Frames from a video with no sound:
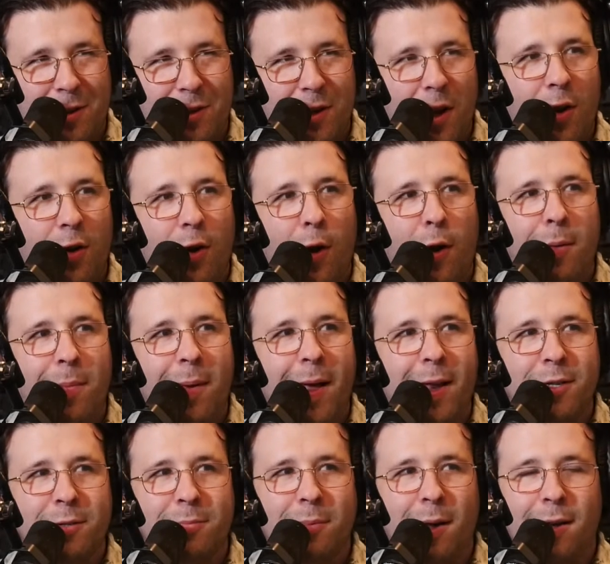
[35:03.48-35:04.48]
So go to
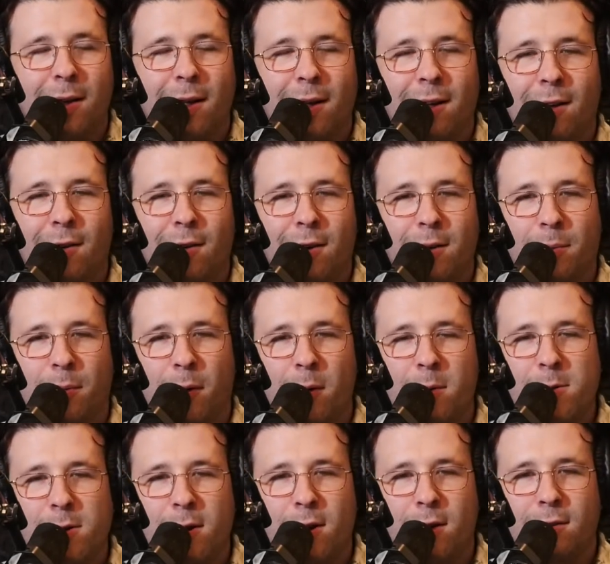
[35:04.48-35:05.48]
magicmind.co, enter
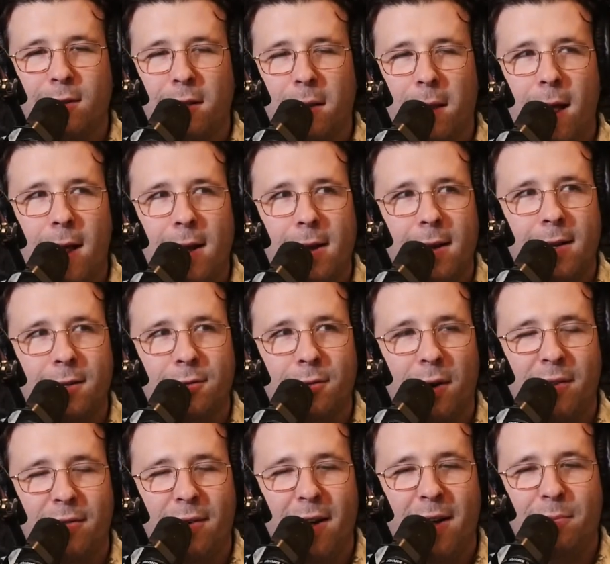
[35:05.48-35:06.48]
promo code Clayton to get
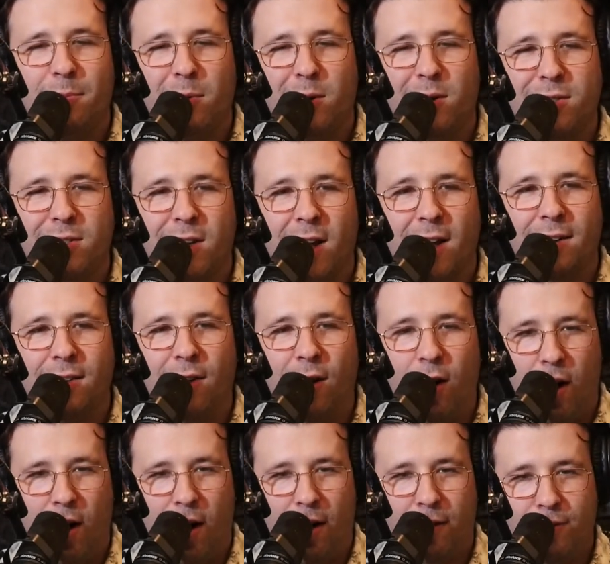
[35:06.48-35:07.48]
25%
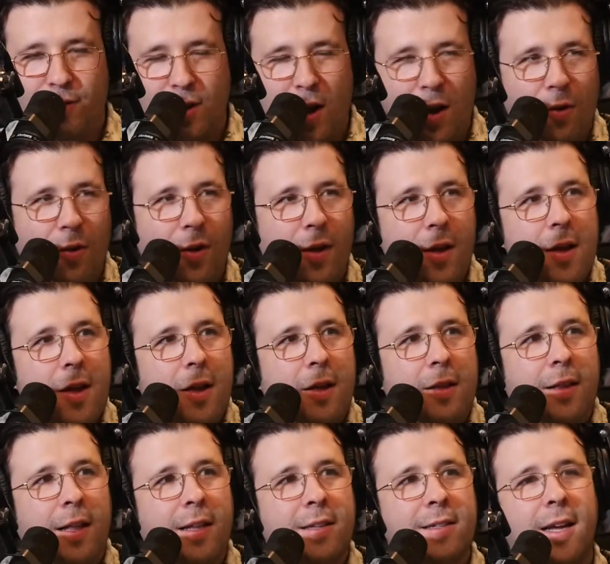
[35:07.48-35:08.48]
off. So
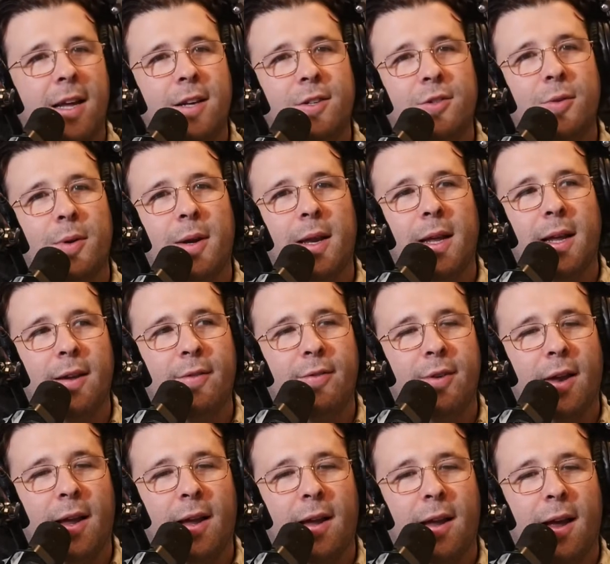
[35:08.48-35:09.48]
let's get to an
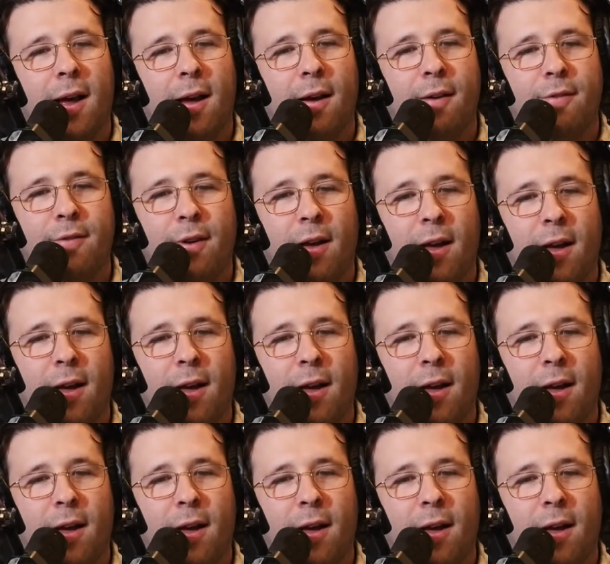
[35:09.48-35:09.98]
evening of